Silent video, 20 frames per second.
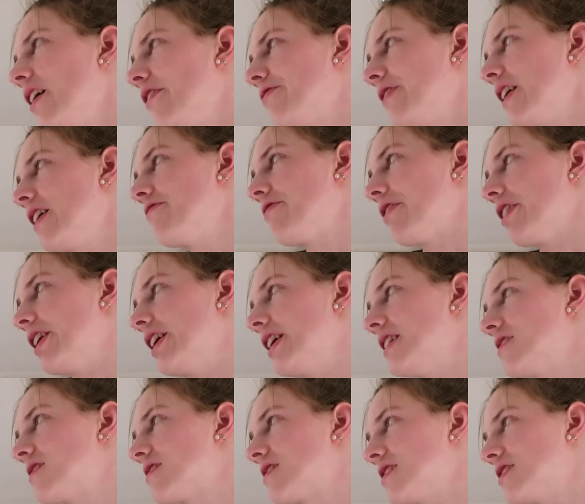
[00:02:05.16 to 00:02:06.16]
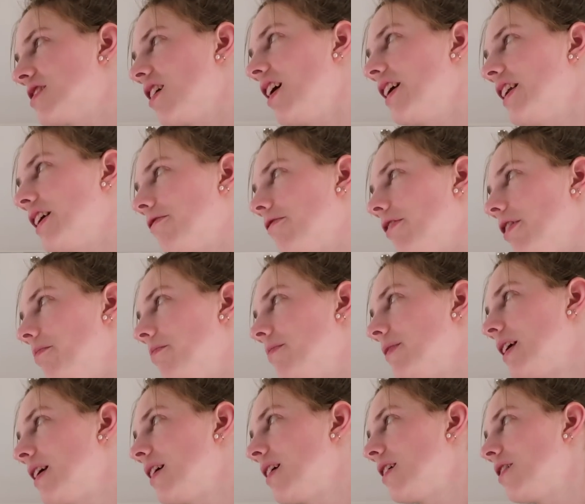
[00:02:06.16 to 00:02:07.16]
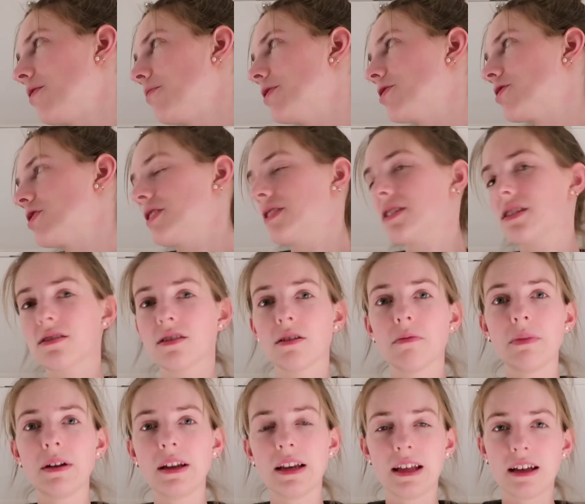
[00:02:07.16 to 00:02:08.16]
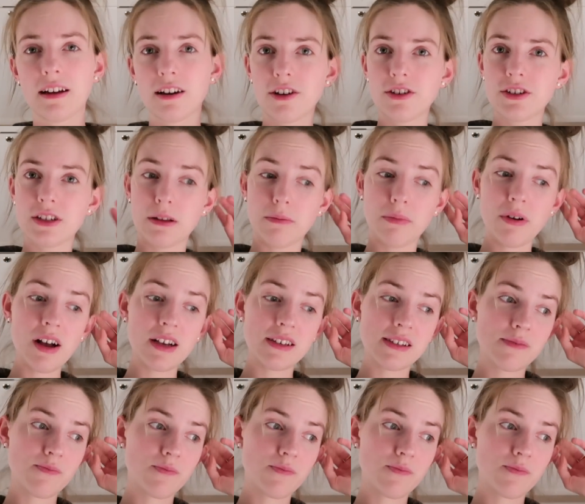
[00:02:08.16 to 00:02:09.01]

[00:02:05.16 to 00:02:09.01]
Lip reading: our favourite is the dining room, which is completely included in the price.